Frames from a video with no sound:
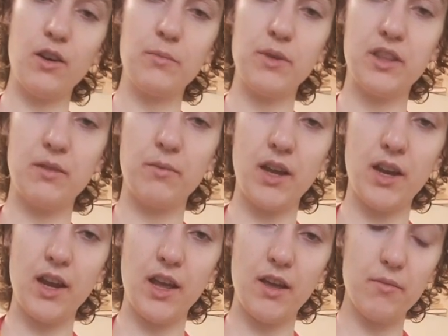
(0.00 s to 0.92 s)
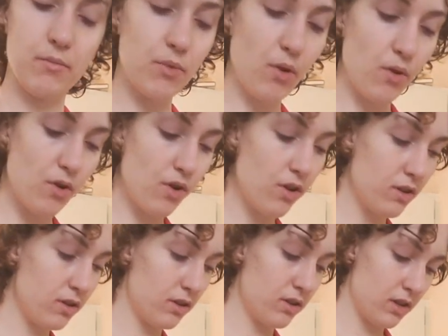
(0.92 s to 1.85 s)
wanna put them in a
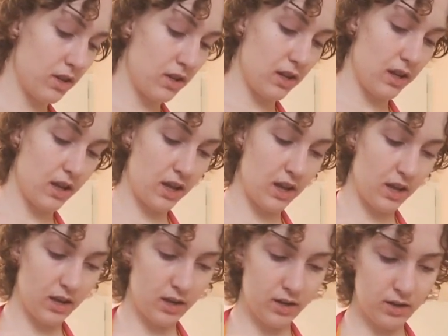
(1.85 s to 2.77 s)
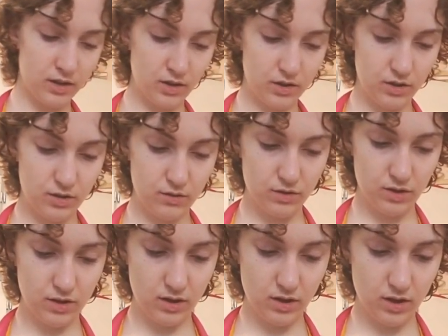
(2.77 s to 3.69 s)
bowl and just
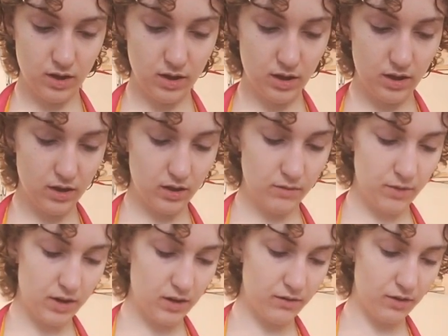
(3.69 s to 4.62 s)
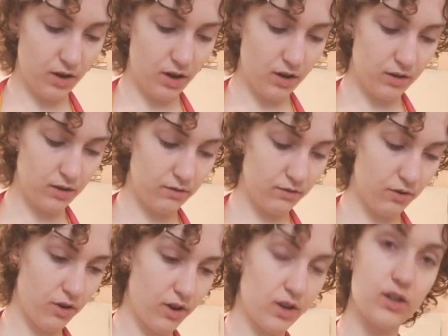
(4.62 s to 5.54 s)
drizzle a little bit of olive
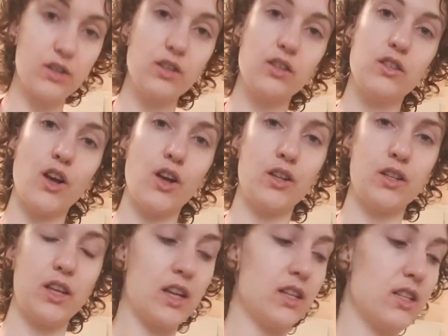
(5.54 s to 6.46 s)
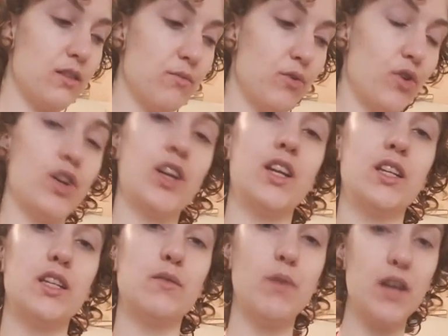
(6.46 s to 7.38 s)
oil, salt, and some
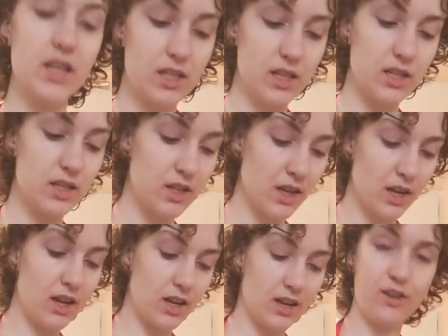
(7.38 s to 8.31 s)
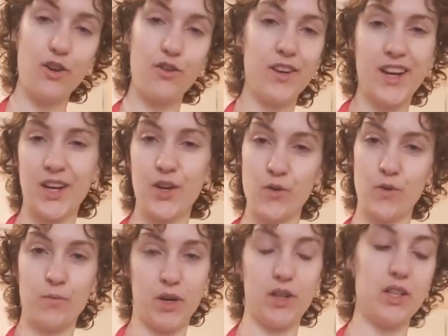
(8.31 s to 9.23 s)
green spices,
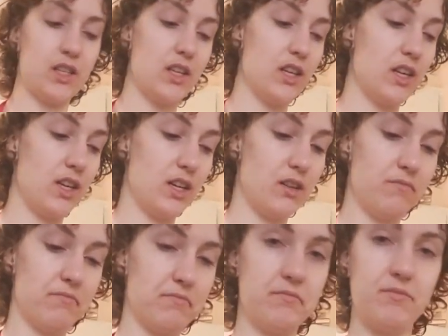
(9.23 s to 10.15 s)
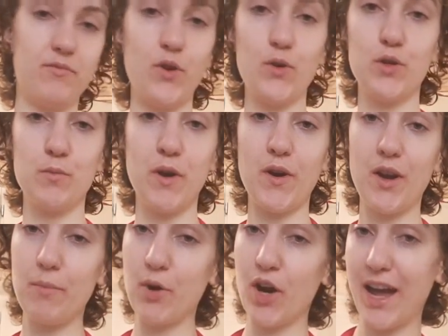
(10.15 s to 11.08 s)
oregano, parsley,
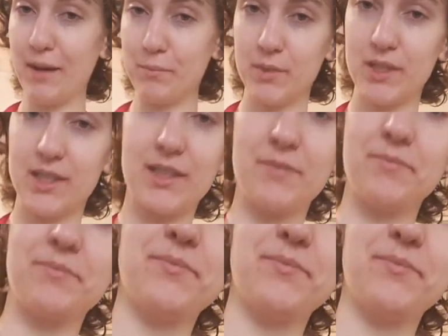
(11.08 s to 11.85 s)
rosemary, perhaps.